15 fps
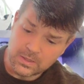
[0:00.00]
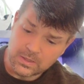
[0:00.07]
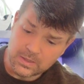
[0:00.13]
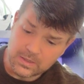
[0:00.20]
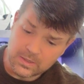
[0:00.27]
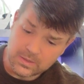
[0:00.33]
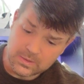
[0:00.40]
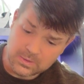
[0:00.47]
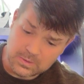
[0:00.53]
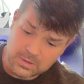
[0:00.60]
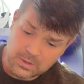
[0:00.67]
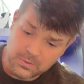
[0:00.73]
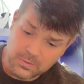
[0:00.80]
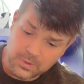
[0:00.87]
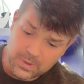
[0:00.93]
It's
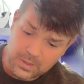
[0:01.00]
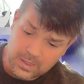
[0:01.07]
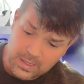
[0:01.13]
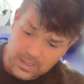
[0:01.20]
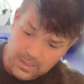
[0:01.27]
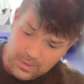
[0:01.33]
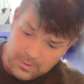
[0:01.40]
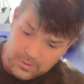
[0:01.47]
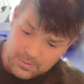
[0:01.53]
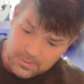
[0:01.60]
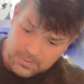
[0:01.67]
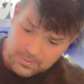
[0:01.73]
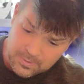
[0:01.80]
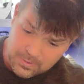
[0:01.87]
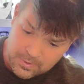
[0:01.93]
silver in color,
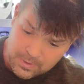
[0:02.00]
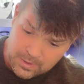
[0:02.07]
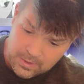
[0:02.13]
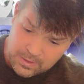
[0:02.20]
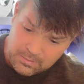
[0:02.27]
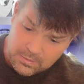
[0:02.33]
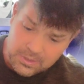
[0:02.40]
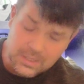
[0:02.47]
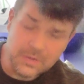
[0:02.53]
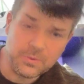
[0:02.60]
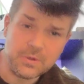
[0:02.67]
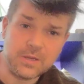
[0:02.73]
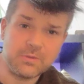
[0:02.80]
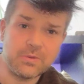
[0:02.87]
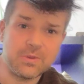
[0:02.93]
but they wouldn't
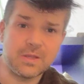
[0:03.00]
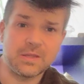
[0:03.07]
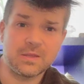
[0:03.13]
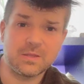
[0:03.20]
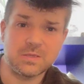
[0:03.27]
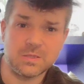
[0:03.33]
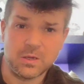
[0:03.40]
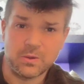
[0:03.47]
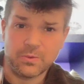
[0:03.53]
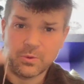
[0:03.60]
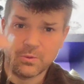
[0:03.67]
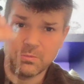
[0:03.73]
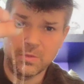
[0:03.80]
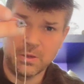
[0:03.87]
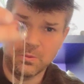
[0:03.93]
even think the silver would
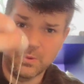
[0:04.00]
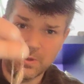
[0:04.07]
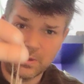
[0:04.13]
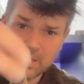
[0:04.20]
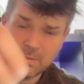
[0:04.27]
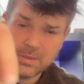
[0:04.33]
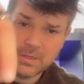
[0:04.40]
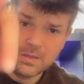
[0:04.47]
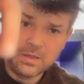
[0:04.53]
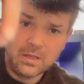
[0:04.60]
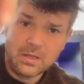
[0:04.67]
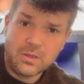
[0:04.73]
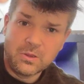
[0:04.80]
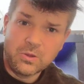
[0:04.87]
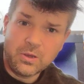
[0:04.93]
be real. I mean,
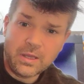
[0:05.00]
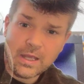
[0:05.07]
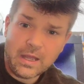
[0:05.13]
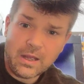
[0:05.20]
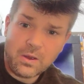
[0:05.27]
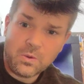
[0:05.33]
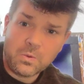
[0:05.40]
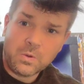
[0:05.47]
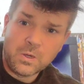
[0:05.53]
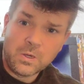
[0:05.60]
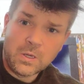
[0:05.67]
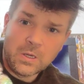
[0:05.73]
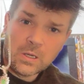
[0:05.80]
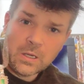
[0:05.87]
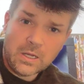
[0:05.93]
look how
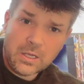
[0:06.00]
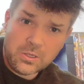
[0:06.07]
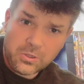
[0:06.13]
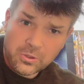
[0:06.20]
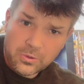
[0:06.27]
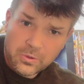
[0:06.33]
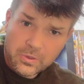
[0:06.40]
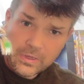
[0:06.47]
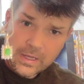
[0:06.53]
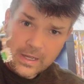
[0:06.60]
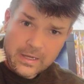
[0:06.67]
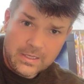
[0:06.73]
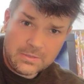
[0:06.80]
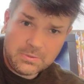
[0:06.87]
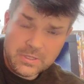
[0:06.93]
included that
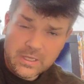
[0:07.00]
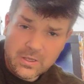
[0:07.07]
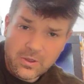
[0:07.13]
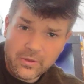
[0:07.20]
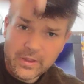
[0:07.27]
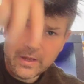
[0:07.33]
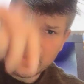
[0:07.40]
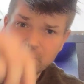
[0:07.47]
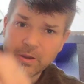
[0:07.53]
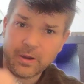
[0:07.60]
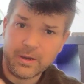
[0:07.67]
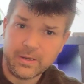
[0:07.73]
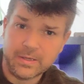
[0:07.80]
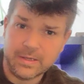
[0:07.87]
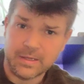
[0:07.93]
is. But they call that a
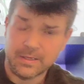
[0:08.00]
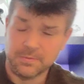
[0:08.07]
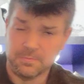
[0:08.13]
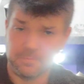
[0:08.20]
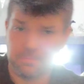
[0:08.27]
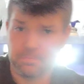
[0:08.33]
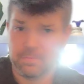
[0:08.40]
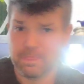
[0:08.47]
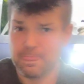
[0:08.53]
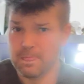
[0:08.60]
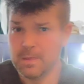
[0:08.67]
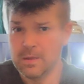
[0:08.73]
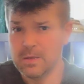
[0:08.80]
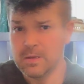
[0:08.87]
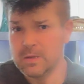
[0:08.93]
Gardene.
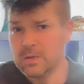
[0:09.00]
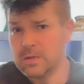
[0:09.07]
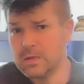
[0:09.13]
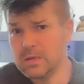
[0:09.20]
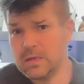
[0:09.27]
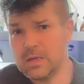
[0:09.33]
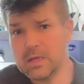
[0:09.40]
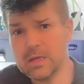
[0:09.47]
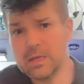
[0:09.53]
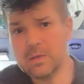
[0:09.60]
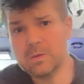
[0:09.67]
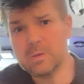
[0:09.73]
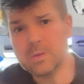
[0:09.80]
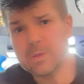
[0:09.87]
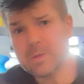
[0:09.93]
And